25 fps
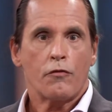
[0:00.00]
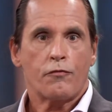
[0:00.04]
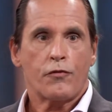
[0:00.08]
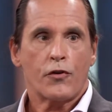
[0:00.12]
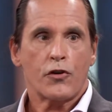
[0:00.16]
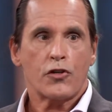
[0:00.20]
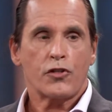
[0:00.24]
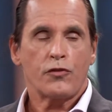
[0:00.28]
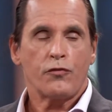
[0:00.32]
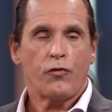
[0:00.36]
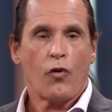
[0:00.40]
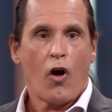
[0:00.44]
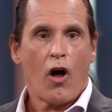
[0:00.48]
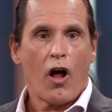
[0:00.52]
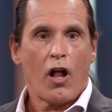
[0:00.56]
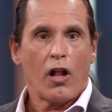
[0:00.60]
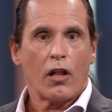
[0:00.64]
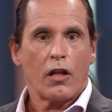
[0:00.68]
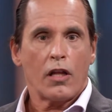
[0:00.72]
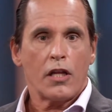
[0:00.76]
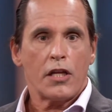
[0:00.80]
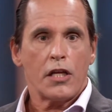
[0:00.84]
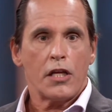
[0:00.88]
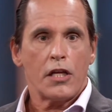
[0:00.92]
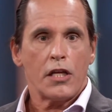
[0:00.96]
first of
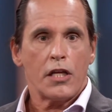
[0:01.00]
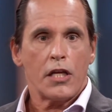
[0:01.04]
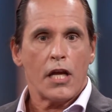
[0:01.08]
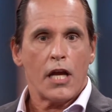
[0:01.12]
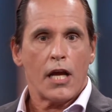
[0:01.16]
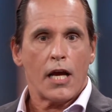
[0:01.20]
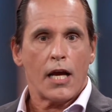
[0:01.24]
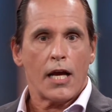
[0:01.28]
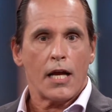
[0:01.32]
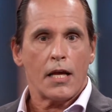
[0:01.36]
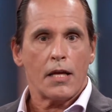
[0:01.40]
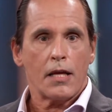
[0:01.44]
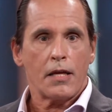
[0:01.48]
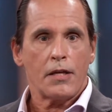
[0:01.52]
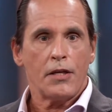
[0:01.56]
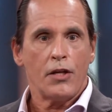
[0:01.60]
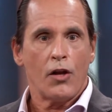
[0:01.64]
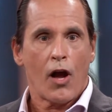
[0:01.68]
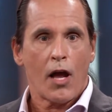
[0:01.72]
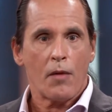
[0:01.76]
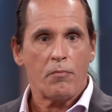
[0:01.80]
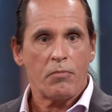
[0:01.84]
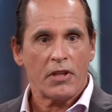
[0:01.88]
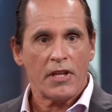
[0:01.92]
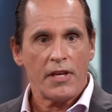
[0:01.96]
all, uh, you
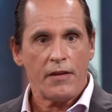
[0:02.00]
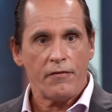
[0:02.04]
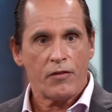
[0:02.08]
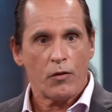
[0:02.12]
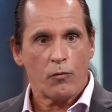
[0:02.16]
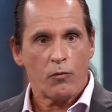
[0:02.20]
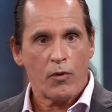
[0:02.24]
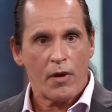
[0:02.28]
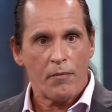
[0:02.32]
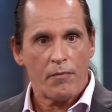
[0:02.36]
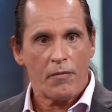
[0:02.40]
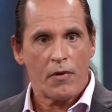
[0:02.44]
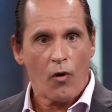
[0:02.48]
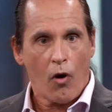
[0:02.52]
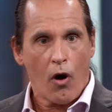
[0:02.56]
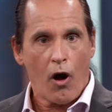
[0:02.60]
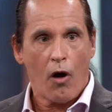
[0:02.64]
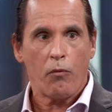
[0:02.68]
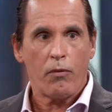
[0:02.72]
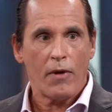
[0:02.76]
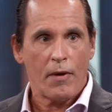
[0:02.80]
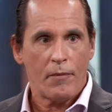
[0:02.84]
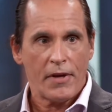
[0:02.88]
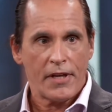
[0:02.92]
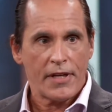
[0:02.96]
know, I believe the women,
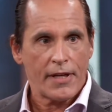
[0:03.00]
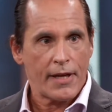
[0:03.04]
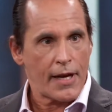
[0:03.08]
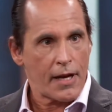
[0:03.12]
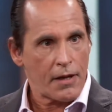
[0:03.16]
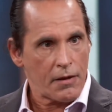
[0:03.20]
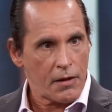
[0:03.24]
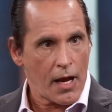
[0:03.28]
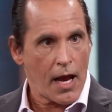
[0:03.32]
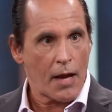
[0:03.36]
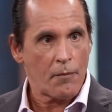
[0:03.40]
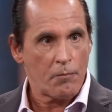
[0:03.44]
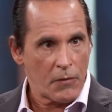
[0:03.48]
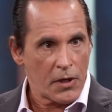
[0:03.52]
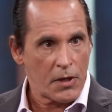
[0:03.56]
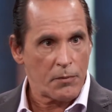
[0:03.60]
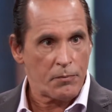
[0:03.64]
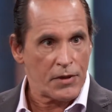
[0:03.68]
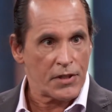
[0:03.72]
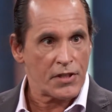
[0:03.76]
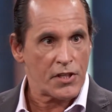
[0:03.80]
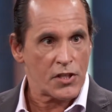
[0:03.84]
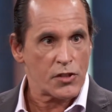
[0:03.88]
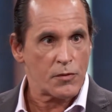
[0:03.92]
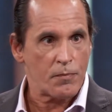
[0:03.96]
all women, and I, am going to
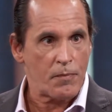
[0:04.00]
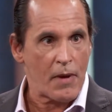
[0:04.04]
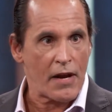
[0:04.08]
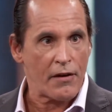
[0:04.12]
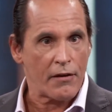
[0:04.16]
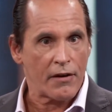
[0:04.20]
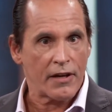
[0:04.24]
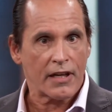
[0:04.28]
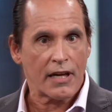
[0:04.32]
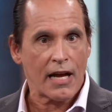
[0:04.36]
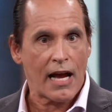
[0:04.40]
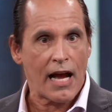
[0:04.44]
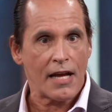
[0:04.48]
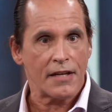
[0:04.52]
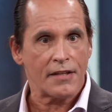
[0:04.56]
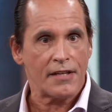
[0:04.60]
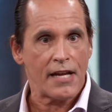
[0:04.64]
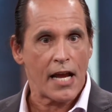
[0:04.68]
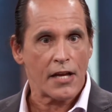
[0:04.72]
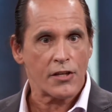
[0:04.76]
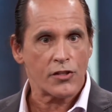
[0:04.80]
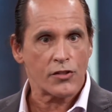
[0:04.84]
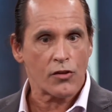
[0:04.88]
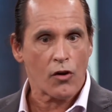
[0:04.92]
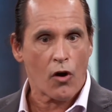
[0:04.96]
put this better in
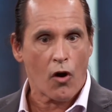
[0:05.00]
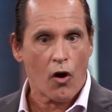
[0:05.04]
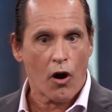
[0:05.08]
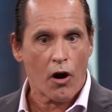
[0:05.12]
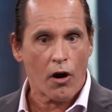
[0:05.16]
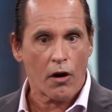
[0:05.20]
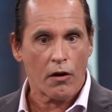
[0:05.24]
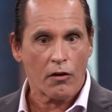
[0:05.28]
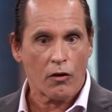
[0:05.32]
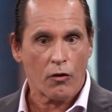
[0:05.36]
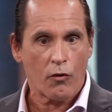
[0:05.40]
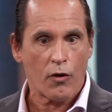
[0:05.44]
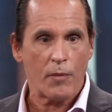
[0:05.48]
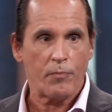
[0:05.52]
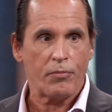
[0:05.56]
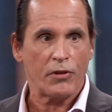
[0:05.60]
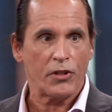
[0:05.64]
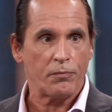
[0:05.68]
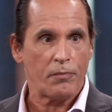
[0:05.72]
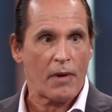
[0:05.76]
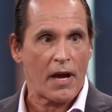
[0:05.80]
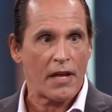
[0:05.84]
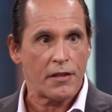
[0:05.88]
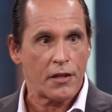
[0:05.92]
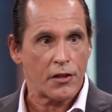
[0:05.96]
context, are
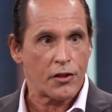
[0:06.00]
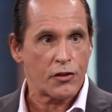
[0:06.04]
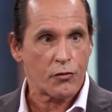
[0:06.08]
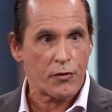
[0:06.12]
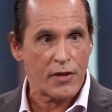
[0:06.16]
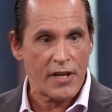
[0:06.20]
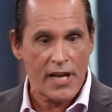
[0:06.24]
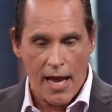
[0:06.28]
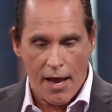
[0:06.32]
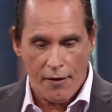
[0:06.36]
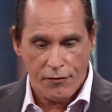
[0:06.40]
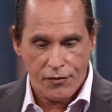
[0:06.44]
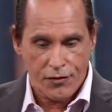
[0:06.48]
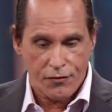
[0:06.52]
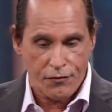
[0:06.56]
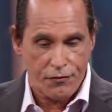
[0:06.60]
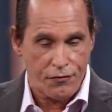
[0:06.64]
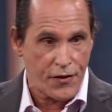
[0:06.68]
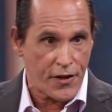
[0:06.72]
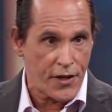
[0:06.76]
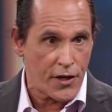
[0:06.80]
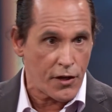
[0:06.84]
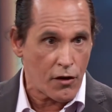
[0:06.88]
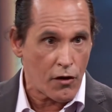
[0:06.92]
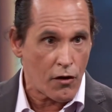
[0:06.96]
crippled by the three Fs:
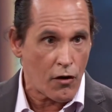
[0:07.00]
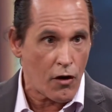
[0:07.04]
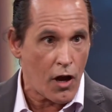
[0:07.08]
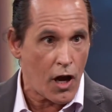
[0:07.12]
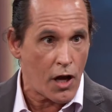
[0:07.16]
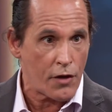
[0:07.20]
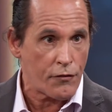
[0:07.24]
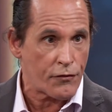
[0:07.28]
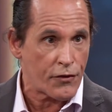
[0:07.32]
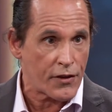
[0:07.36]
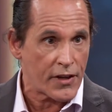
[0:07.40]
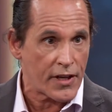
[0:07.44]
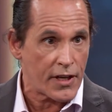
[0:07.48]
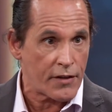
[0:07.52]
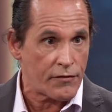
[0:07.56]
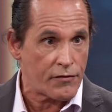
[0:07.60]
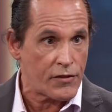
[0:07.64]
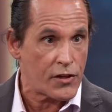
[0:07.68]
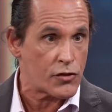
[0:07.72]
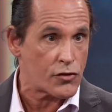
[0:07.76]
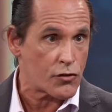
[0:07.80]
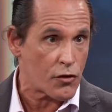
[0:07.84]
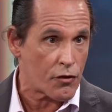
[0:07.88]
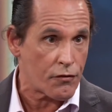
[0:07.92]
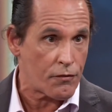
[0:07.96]
fear,
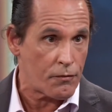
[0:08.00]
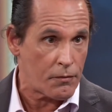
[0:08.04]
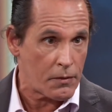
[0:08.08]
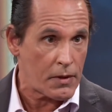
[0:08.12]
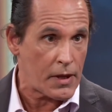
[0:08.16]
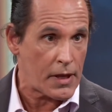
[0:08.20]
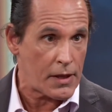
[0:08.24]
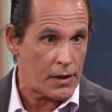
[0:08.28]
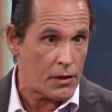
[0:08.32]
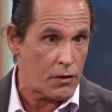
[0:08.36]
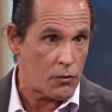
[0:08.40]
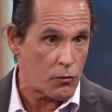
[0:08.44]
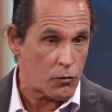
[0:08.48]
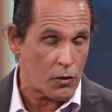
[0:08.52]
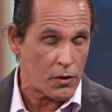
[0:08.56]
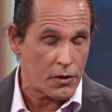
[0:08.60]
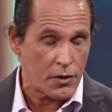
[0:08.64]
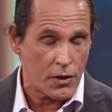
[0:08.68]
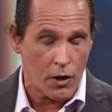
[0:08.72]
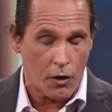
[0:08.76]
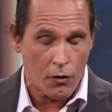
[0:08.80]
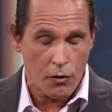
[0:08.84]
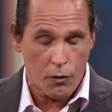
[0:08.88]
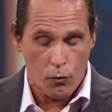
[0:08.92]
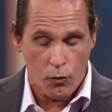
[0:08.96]
unforgiveness, or you
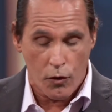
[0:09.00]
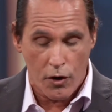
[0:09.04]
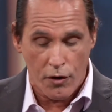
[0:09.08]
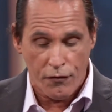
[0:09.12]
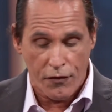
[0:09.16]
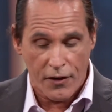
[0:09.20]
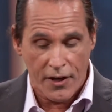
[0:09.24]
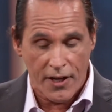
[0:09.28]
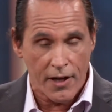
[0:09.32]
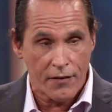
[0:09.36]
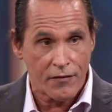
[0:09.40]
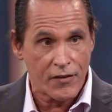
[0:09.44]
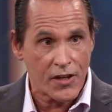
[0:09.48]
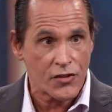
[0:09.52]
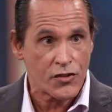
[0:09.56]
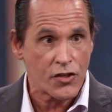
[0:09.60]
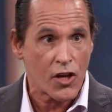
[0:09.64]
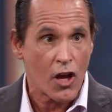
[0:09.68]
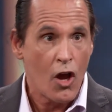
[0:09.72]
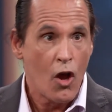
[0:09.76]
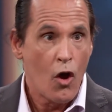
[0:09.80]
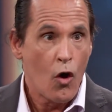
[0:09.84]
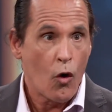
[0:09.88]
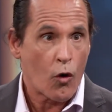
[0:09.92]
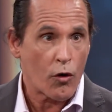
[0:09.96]
know, the word forgiveness,
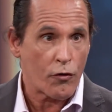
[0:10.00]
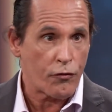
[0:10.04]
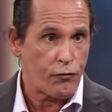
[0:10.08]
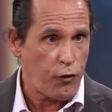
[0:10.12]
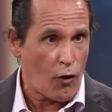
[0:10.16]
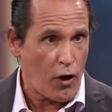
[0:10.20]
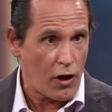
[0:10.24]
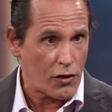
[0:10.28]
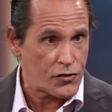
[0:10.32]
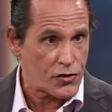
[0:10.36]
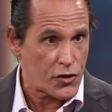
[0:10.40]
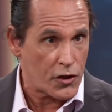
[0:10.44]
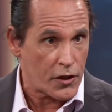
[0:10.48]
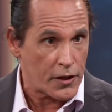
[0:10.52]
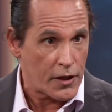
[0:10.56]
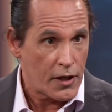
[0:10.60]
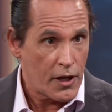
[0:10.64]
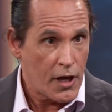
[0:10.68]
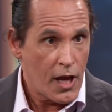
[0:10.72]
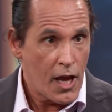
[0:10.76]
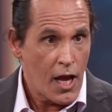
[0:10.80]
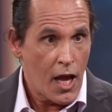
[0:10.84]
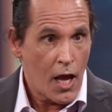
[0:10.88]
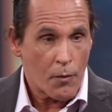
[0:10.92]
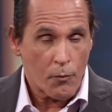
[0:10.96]
or falsehood.
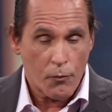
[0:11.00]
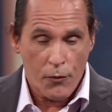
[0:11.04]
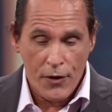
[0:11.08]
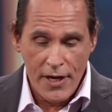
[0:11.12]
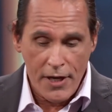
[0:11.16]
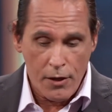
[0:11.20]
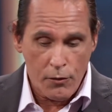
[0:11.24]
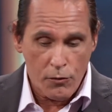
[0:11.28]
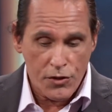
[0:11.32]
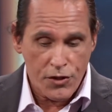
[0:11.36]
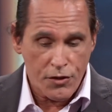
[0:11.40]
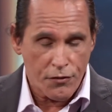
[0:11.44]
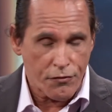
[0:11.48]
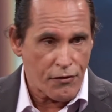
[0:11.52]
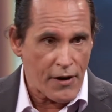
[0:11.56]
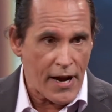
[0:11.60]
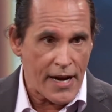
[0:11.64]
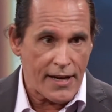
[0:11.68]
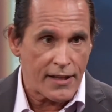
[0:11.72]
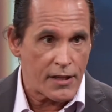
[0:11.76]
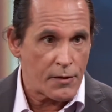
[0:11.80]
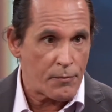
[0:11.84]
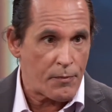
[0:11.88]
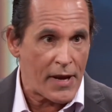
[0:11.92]
Marina was afraid of